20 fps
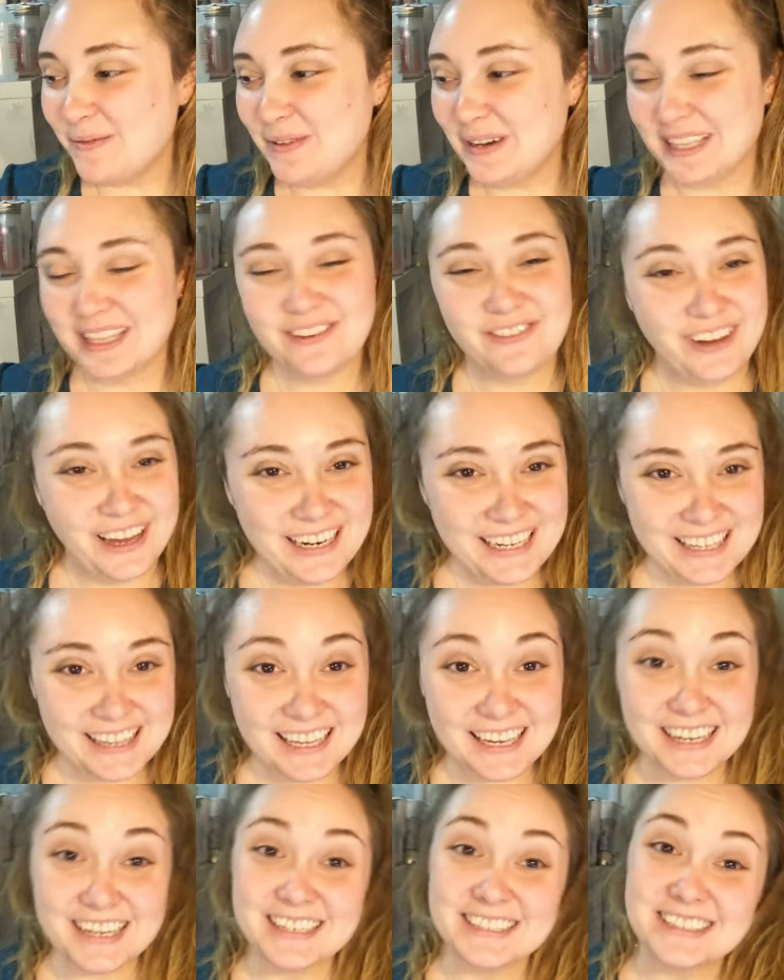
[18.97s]
But the funny
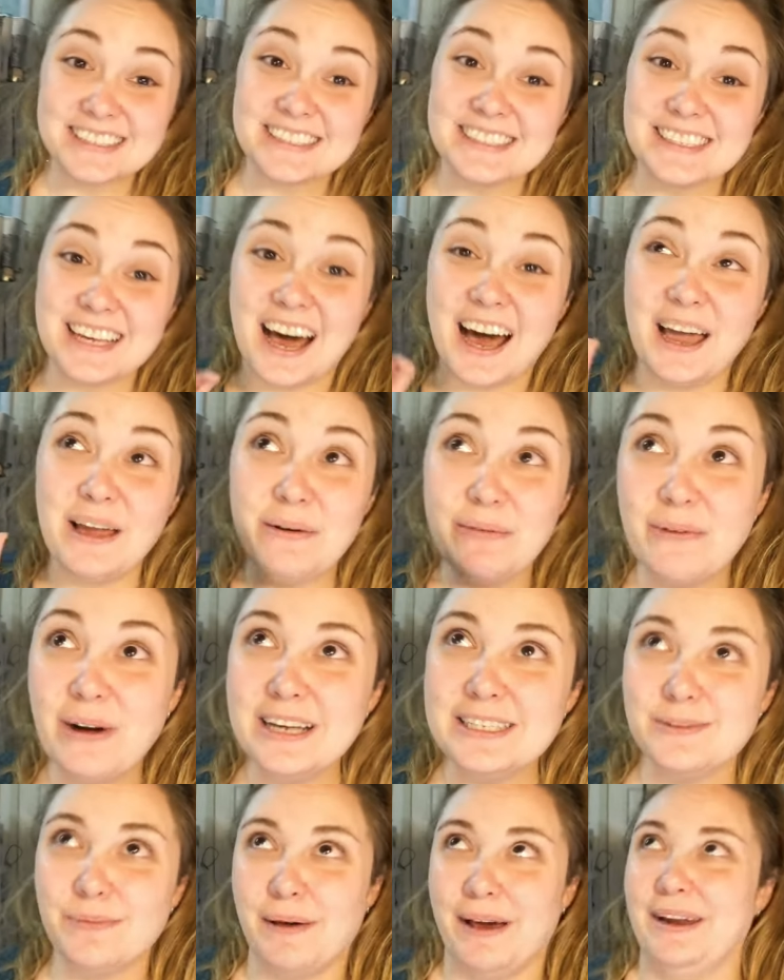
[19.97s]
thing is, is I
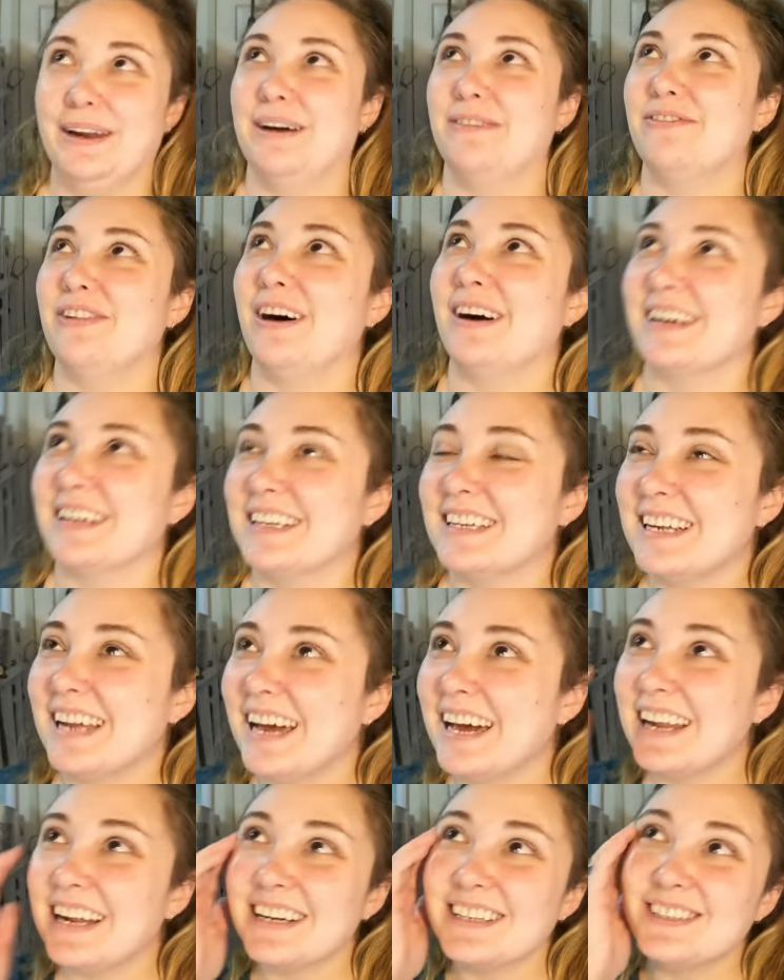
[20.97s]
was planning on vlogging
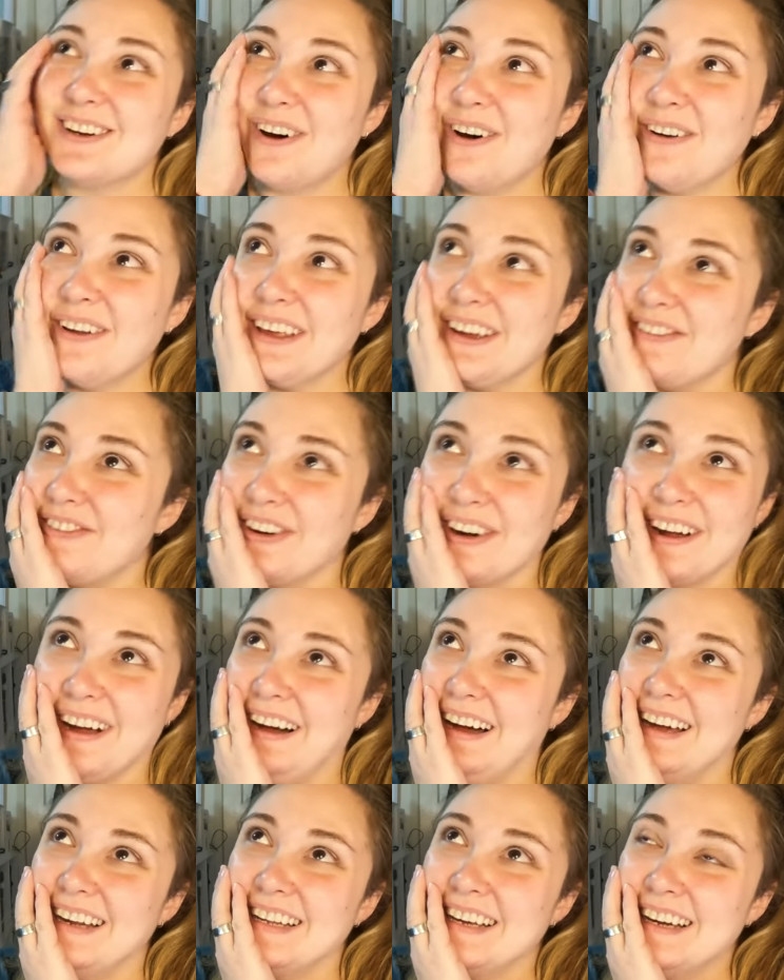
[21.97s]
today and I totally
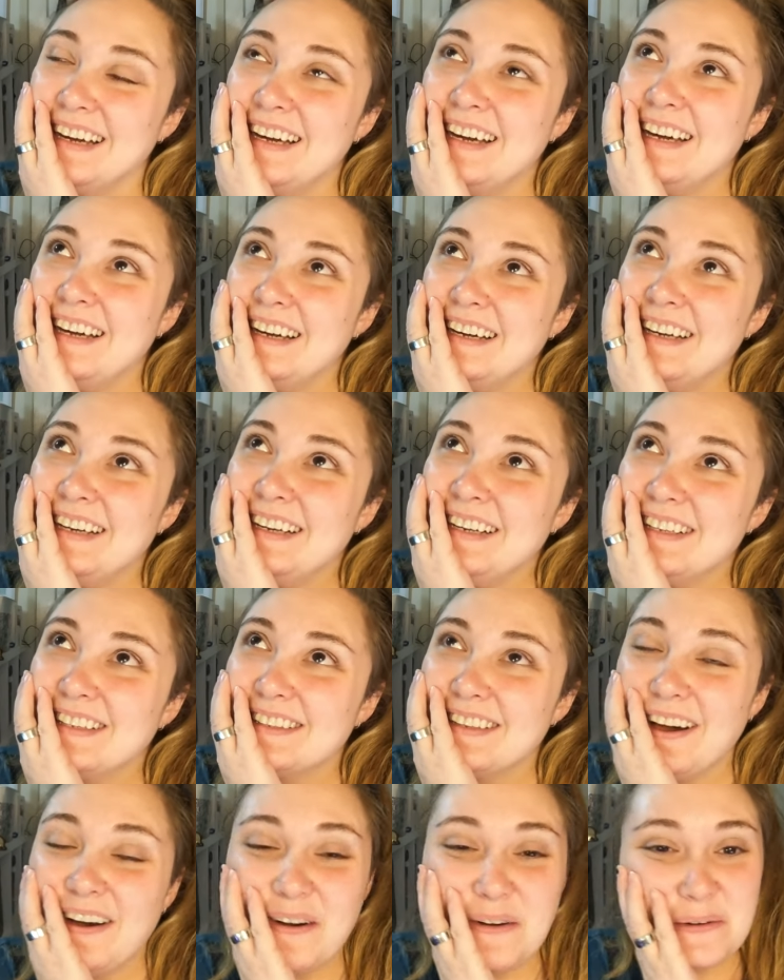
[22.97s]
forgot.
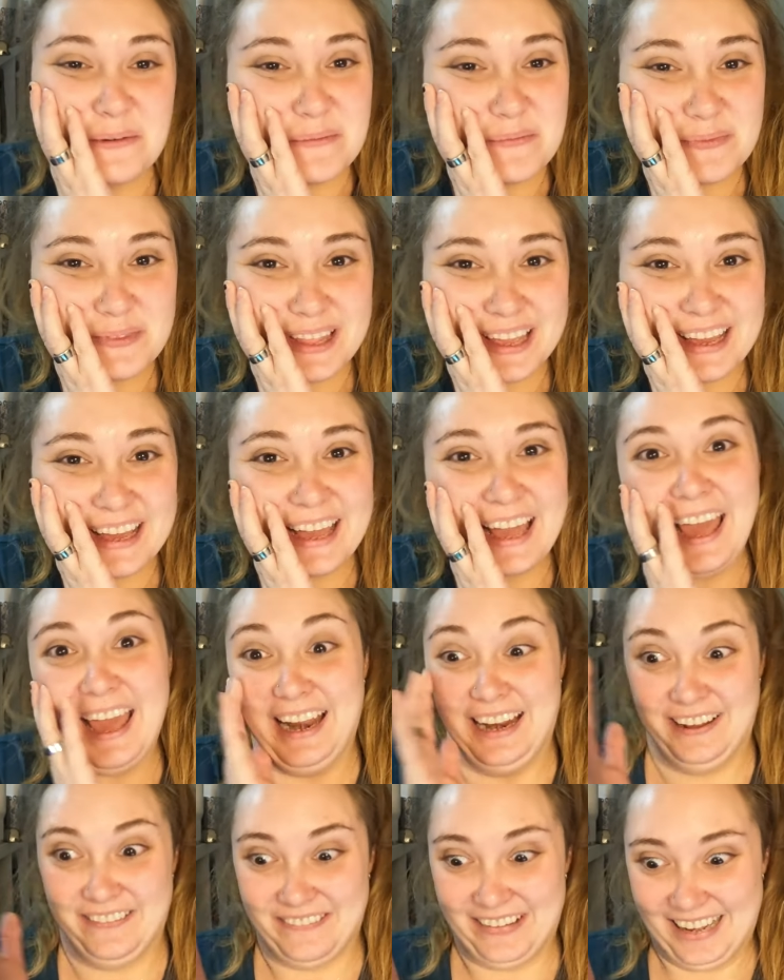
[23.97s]
So,
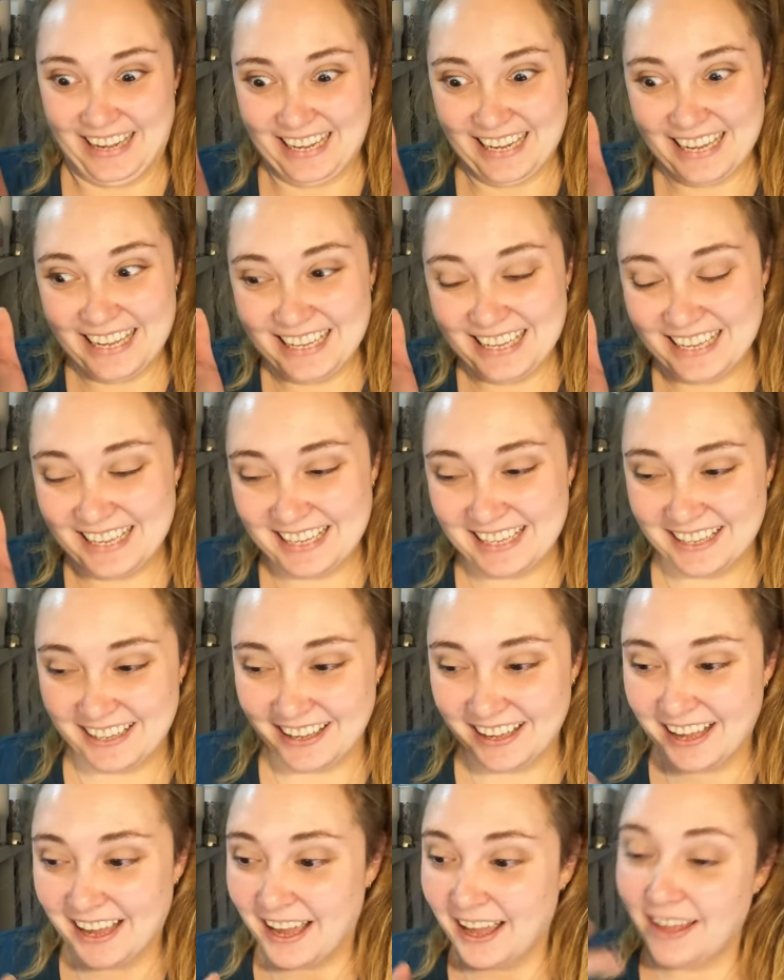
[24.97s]
anyway,
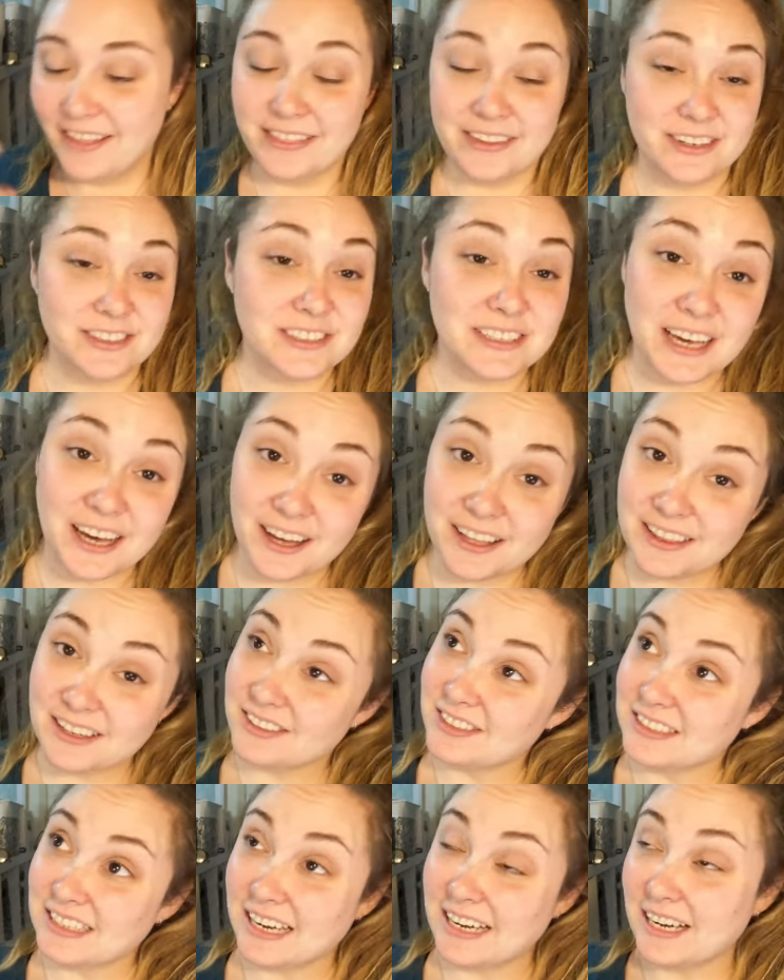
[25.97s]
there's a
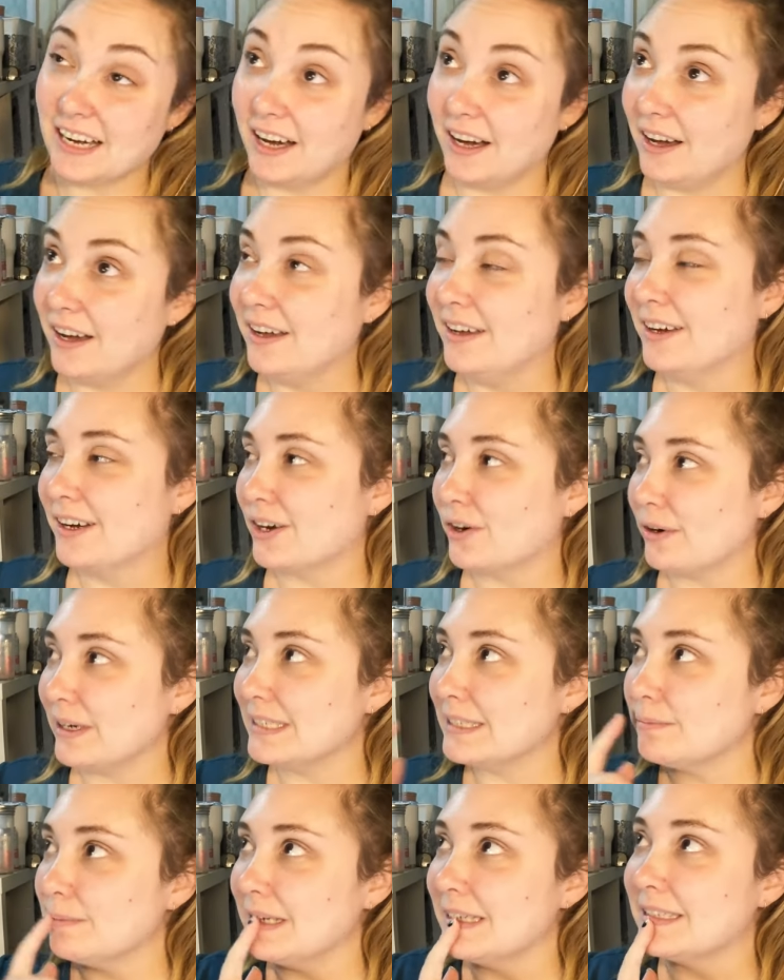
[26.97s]
there's like a
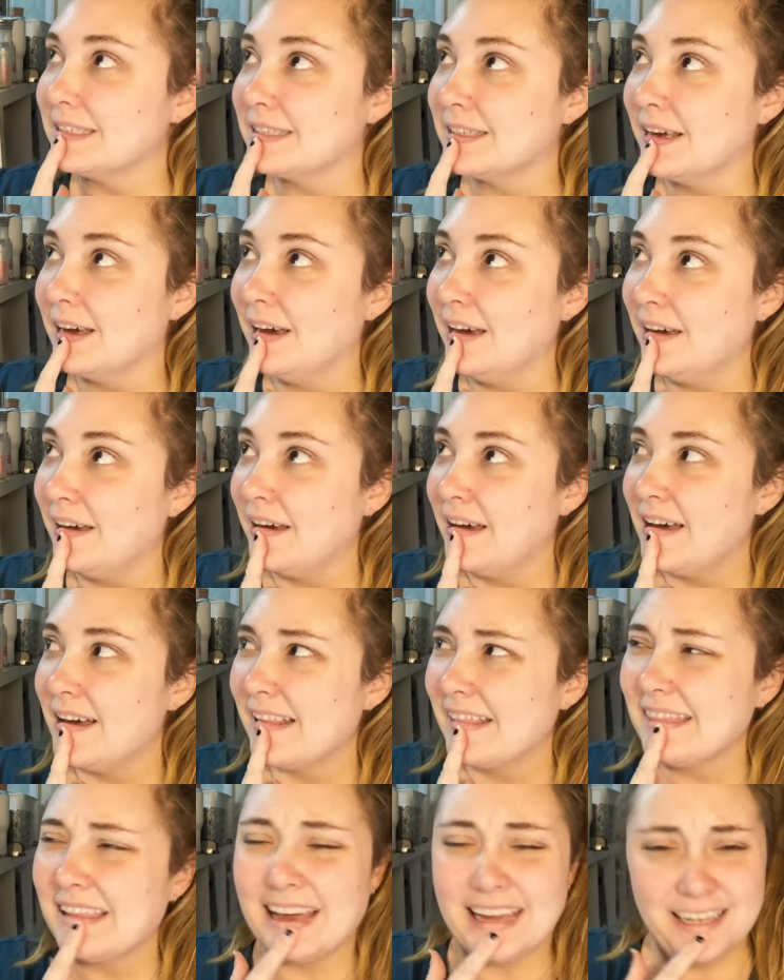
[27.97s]
Christmas
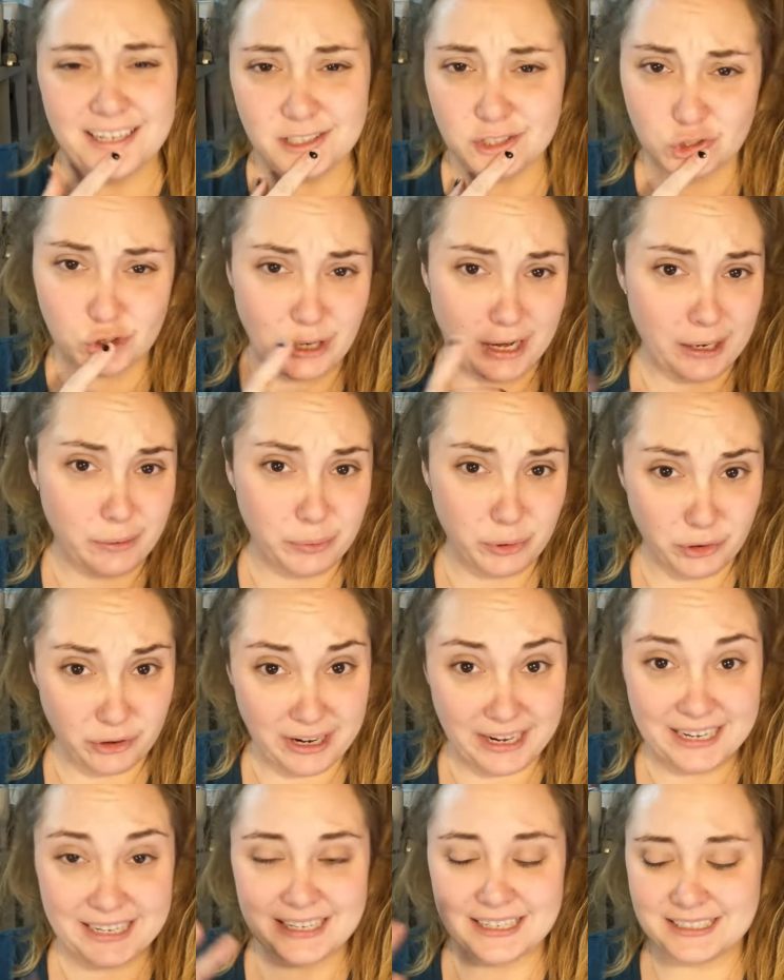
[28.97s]
light truck
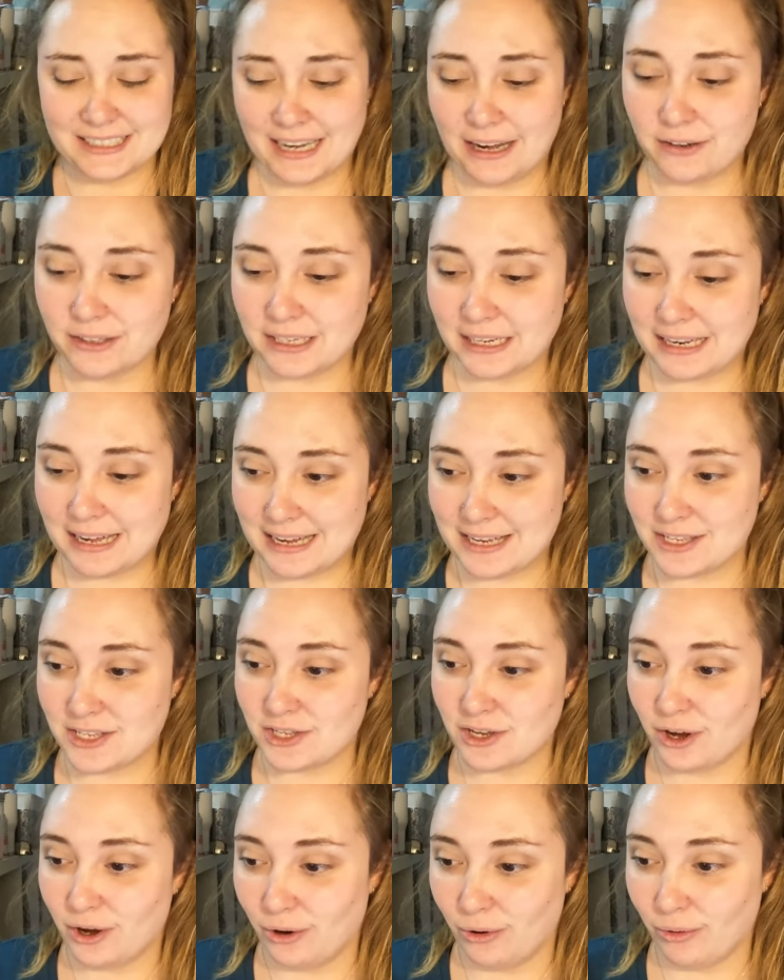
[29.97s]
parade in town today,
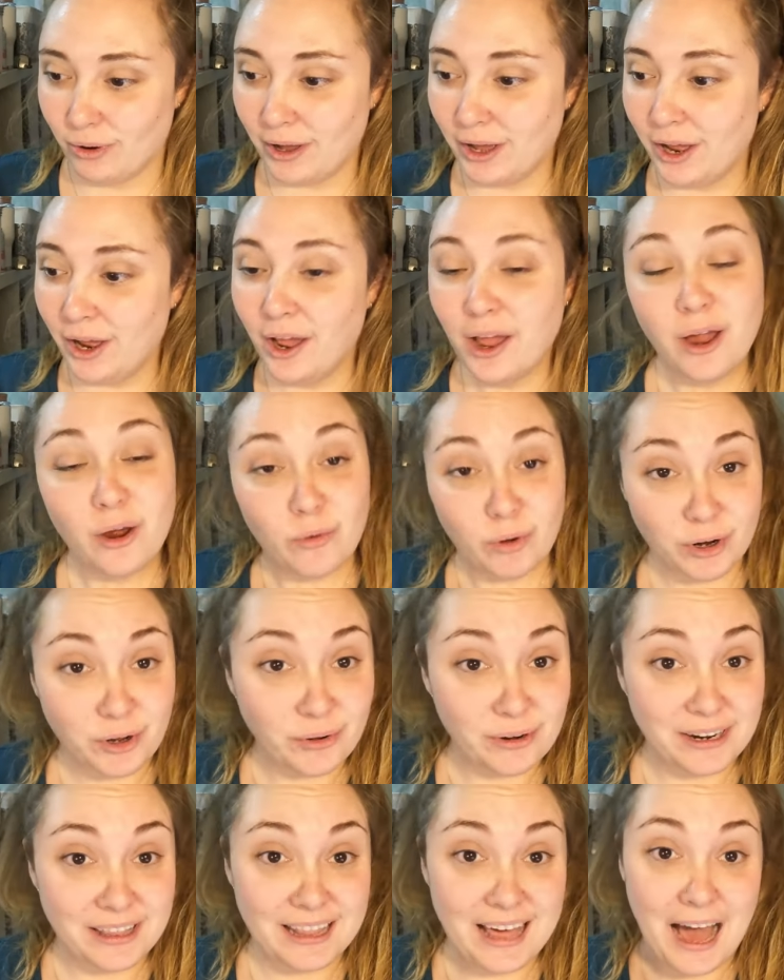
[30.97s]
so we're
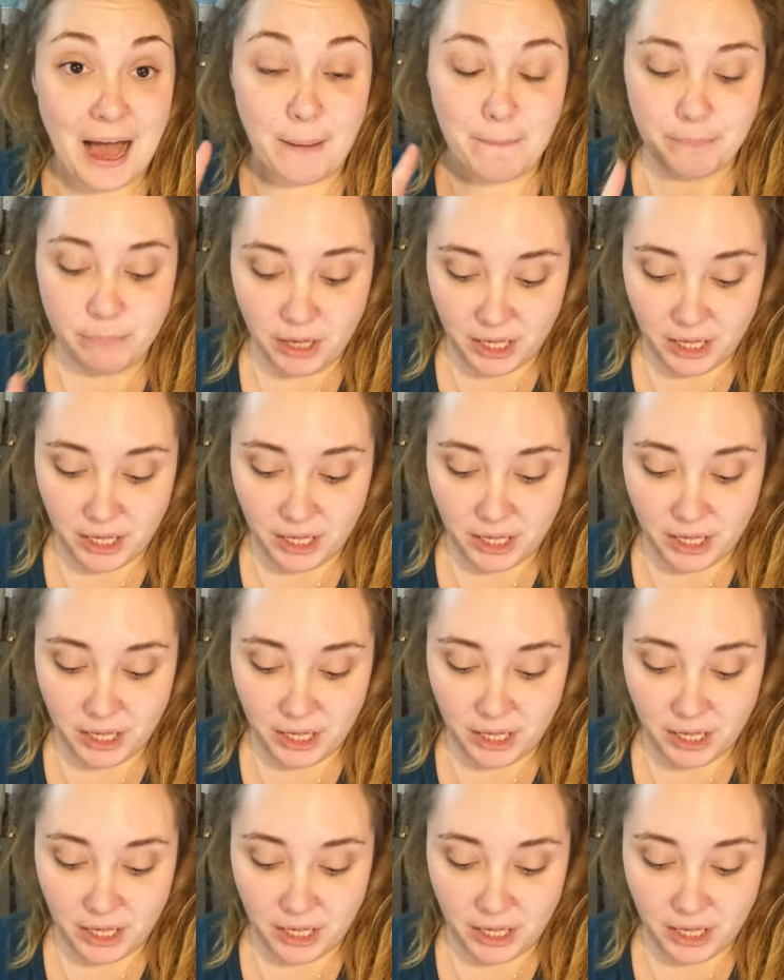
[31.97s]
going to that.